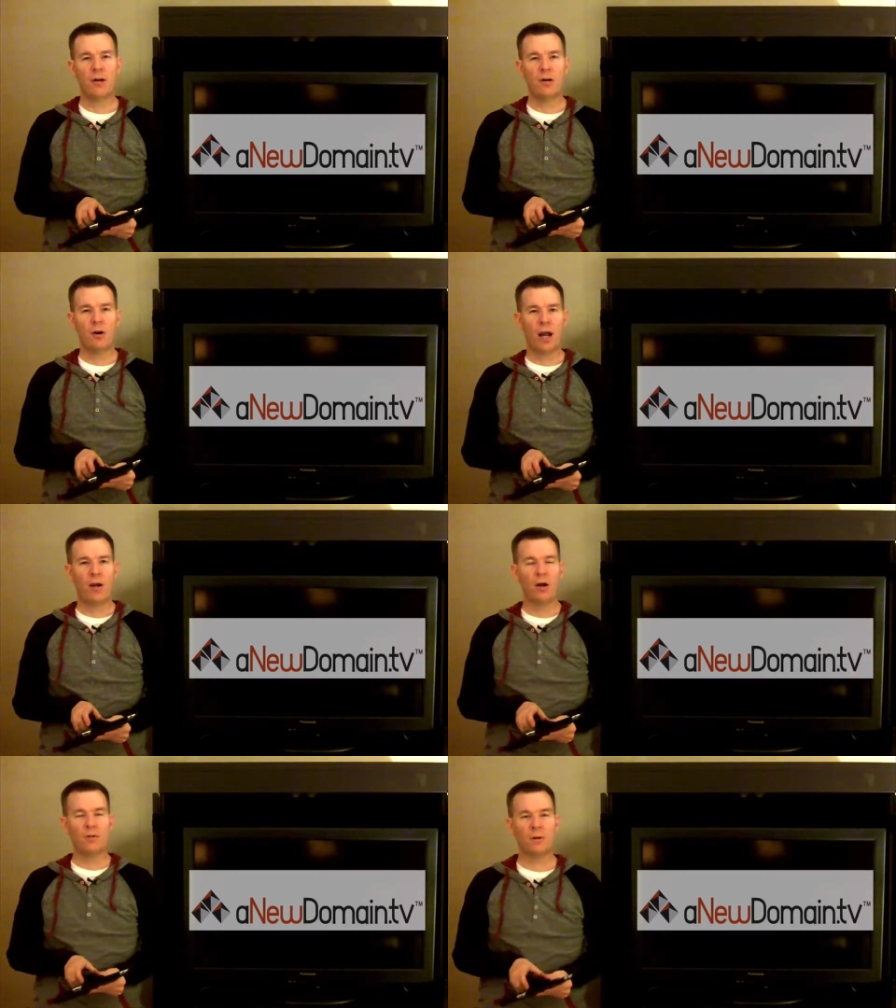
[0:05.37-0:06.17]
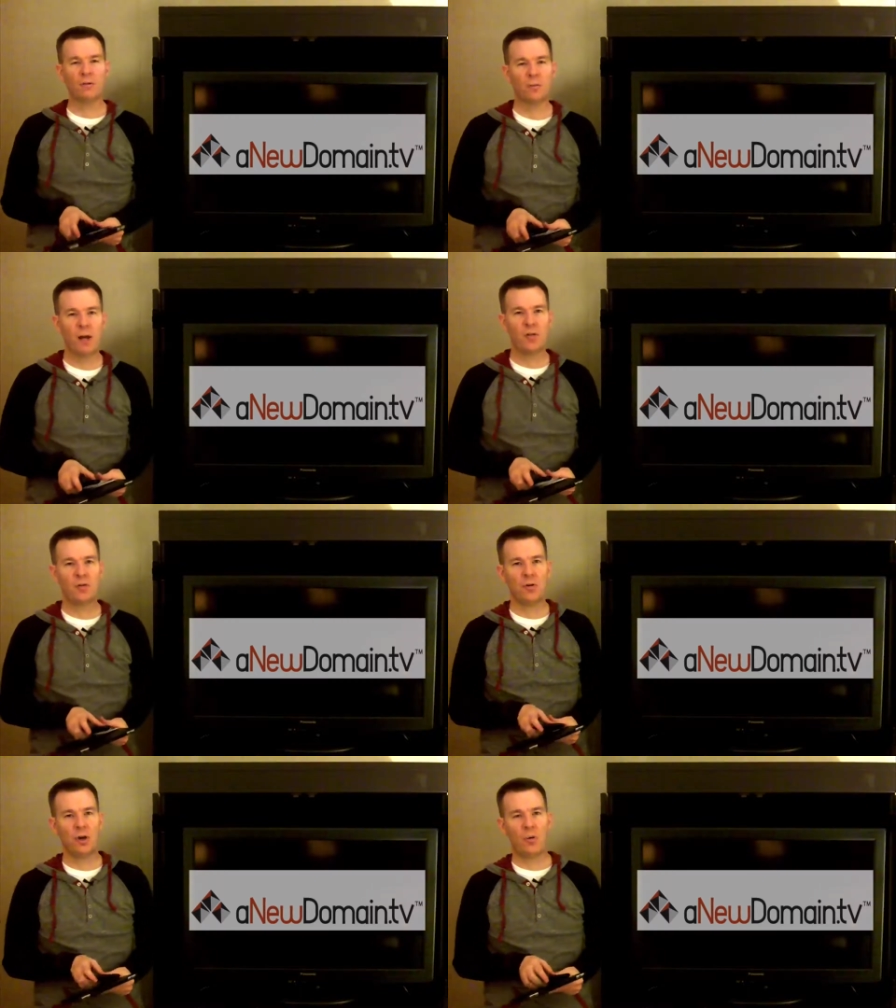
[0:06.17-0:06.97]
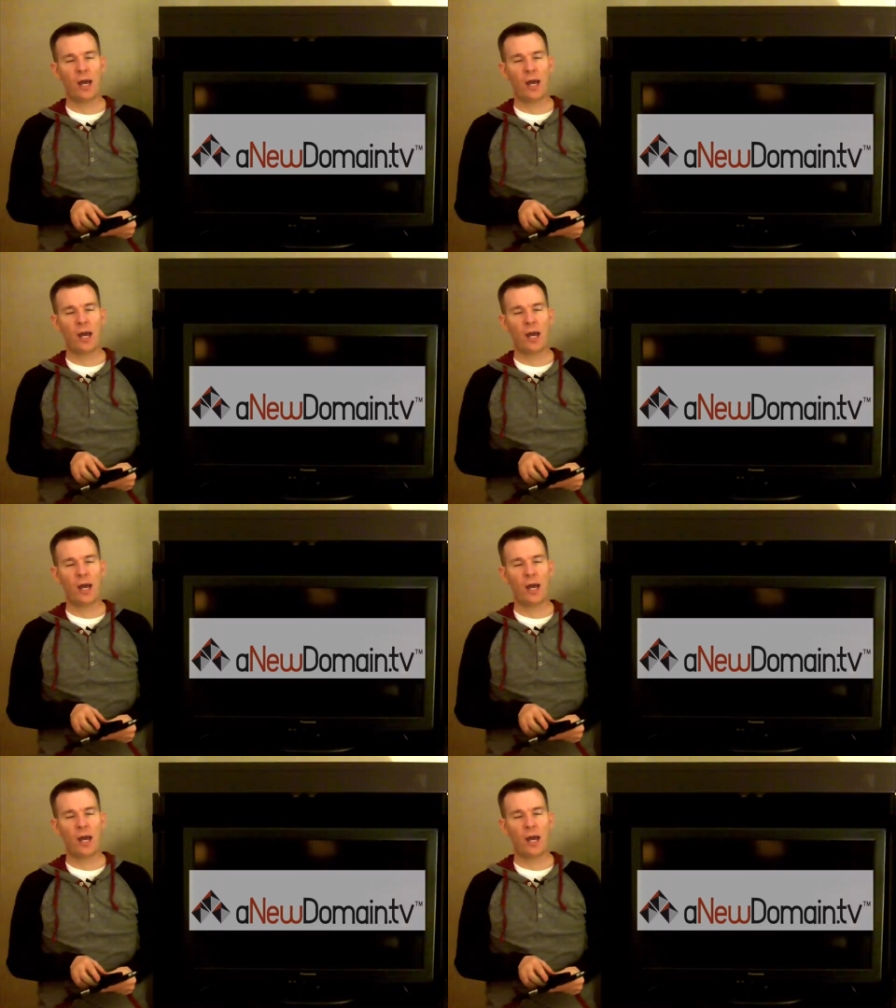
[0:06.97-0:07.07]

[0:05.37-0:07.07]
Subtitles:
editor, and also of Spike Studio.